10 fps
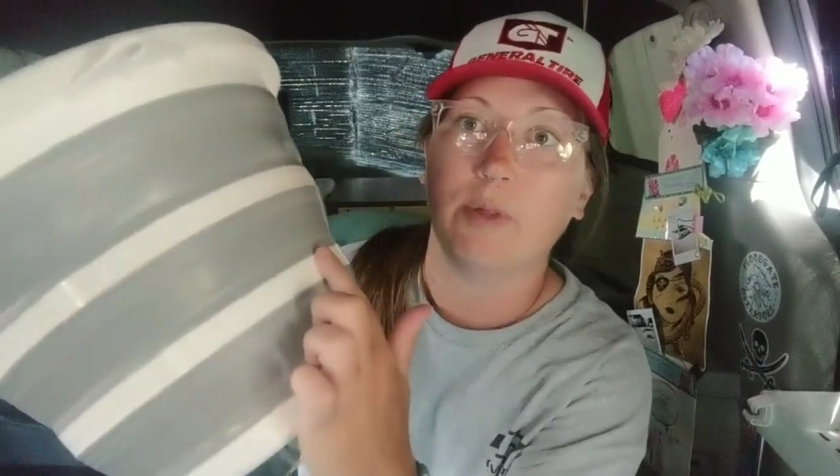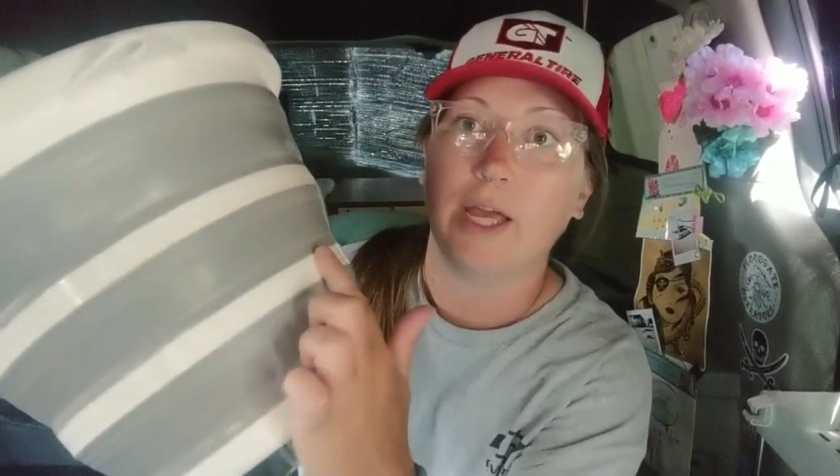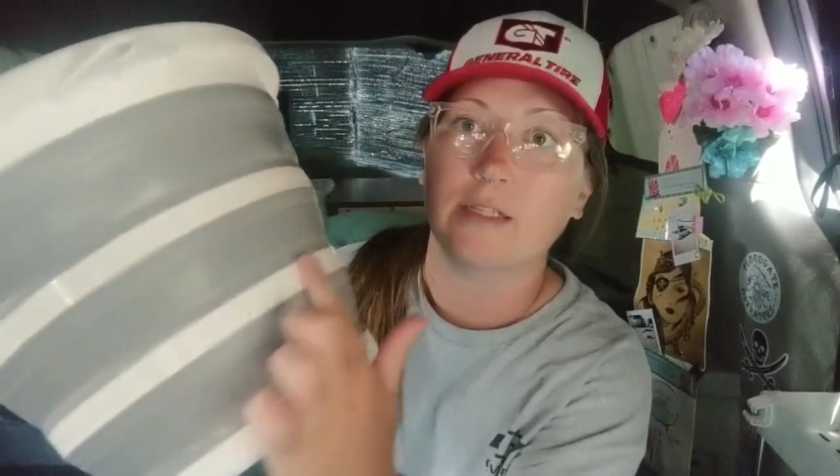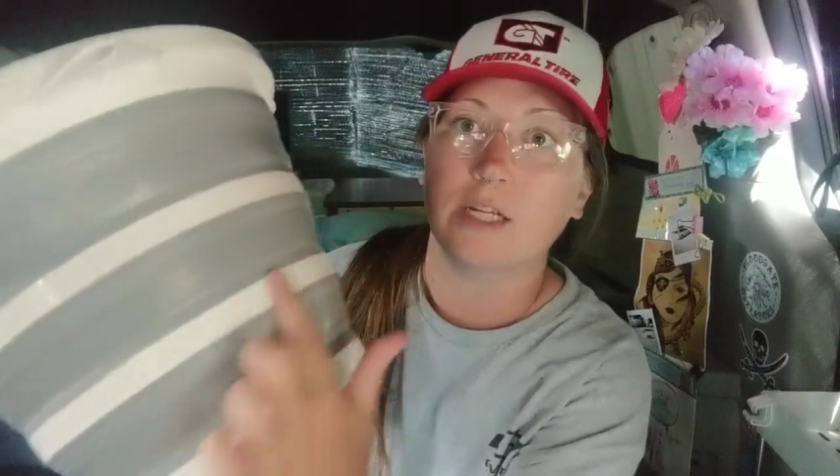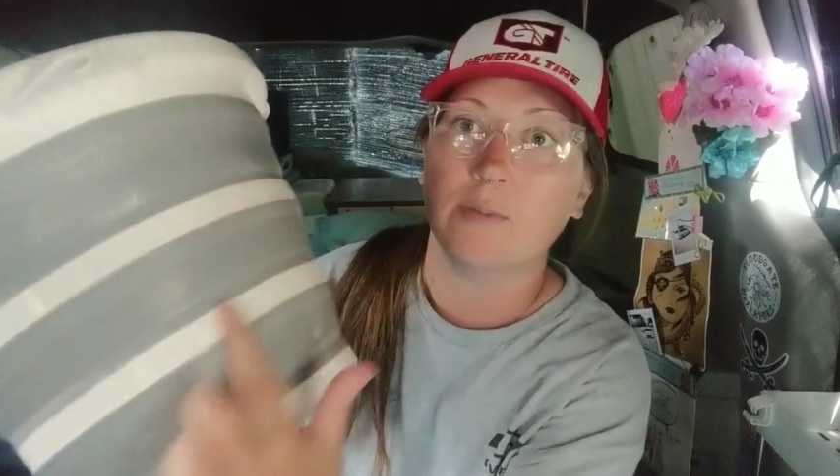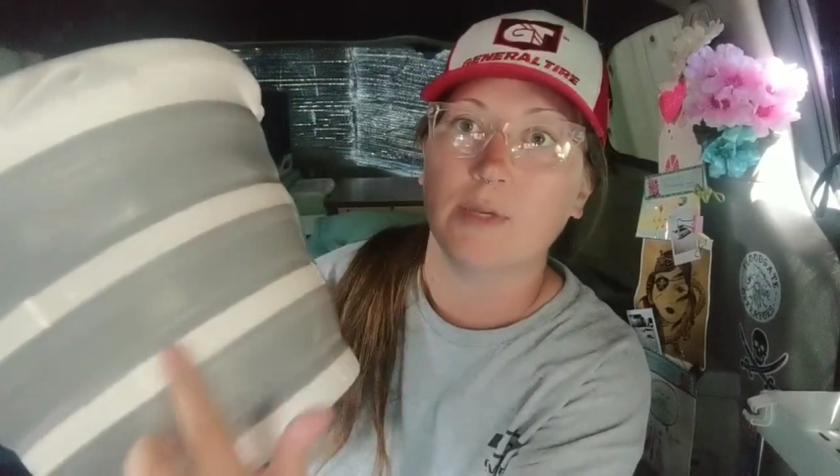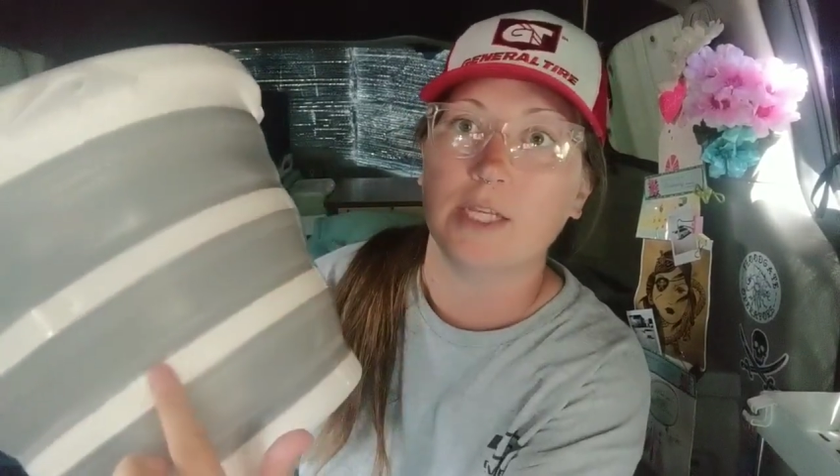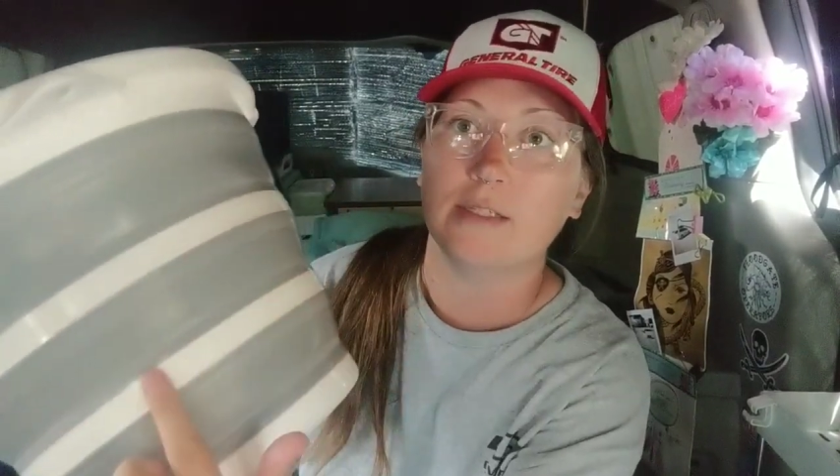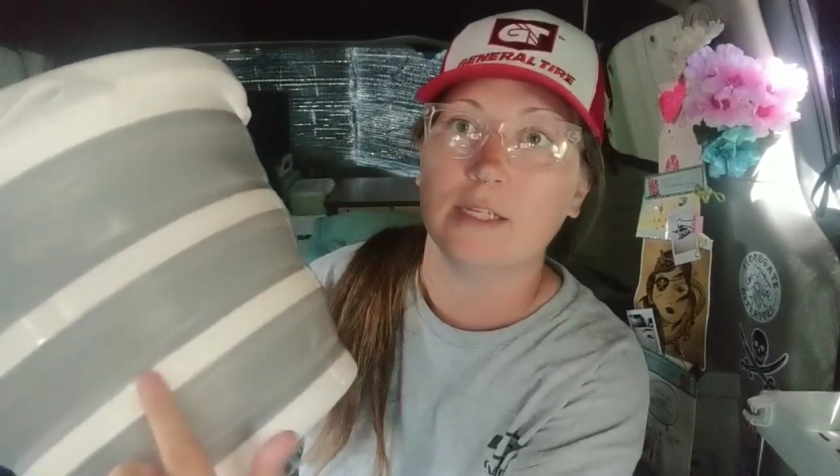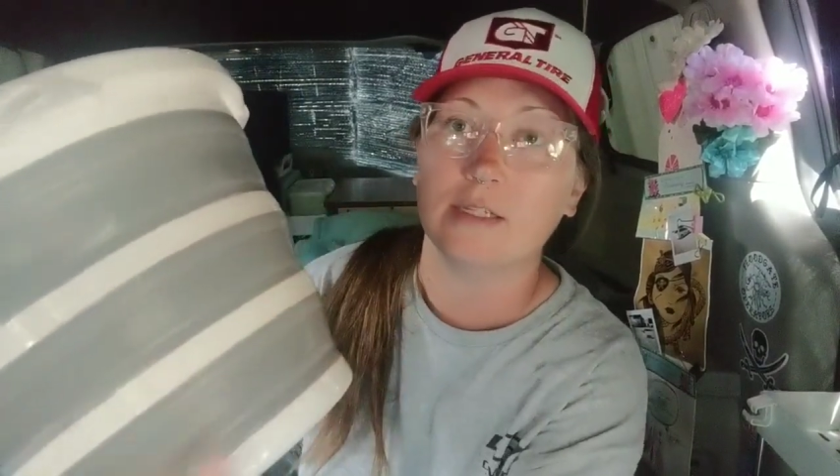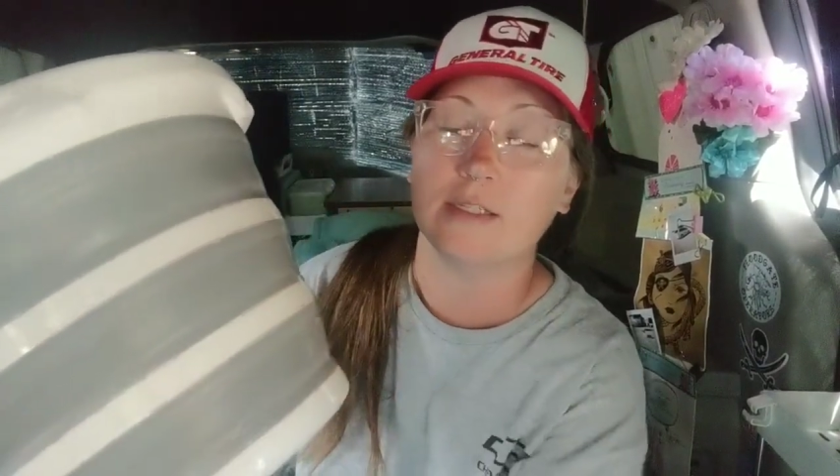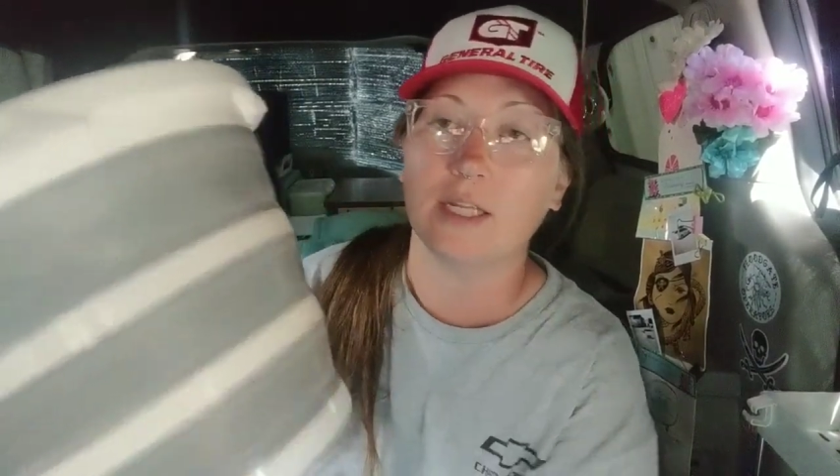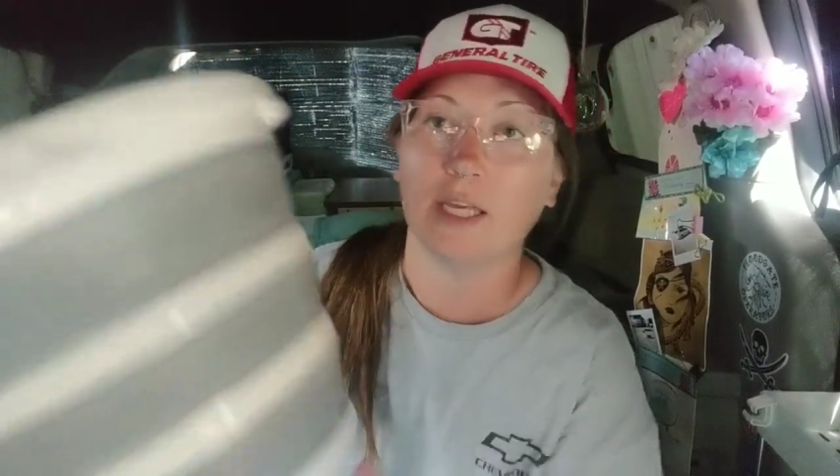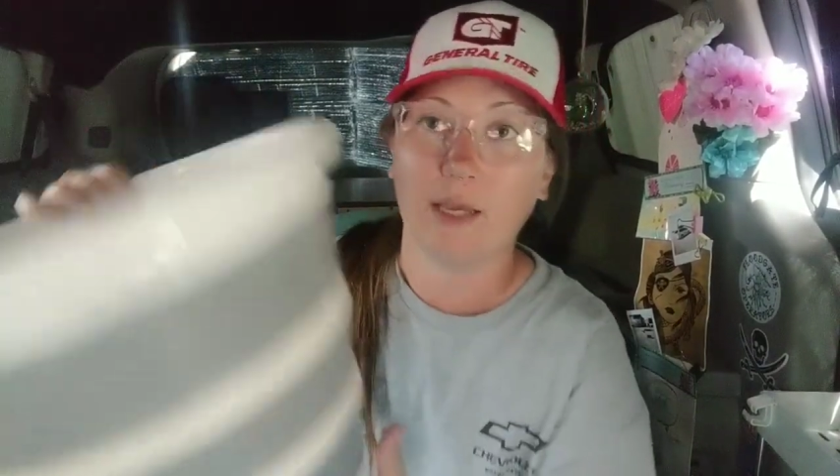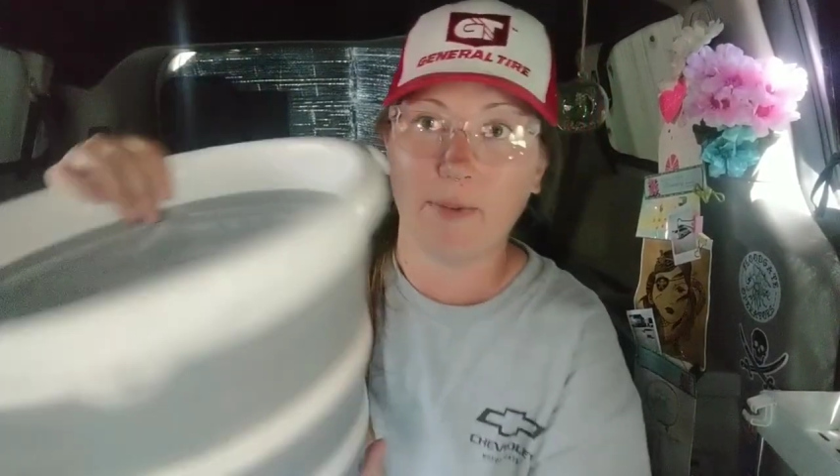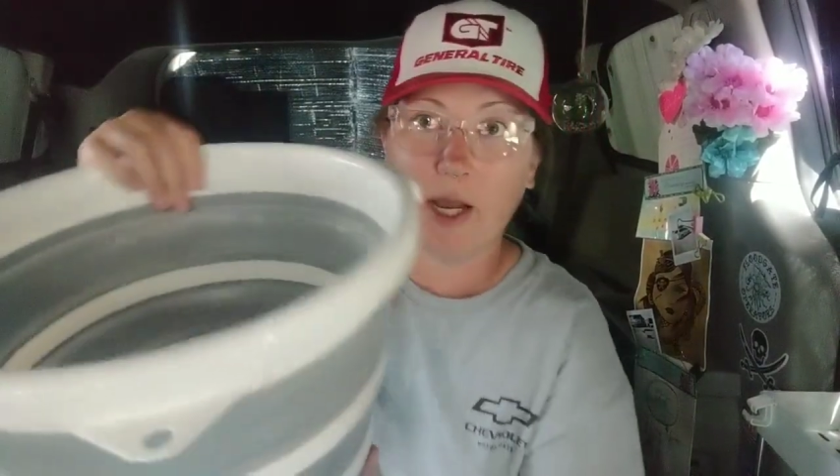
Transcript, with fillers: plastic pieces to keep